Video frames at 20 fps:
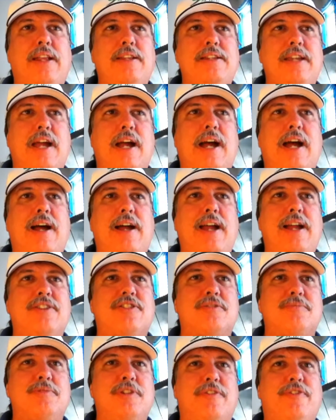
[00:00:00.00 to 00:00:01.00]
Yeah, I had
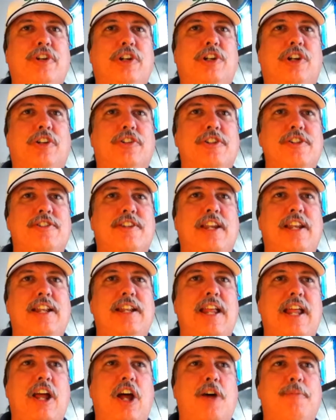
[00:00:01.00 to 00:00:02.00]
some difficulties getting
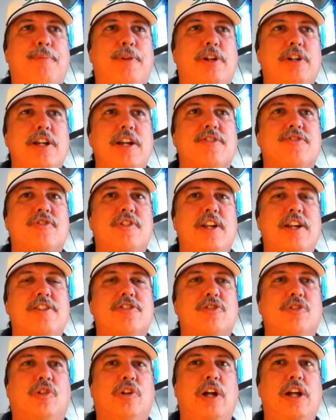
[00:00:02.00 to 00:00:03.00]
it up there yesterday,
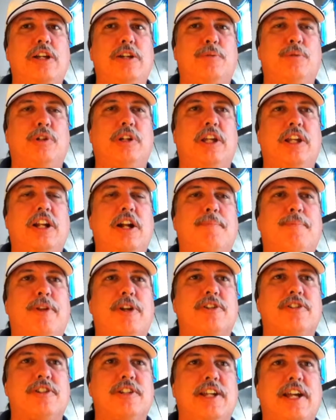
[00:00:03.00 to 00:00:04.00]
so it will get up
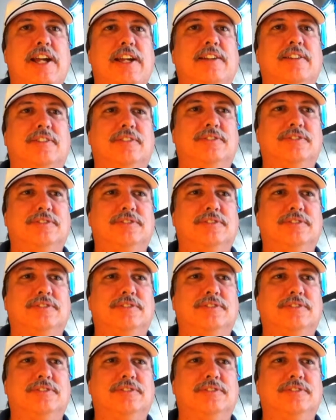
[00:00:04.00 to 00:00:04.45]
there today.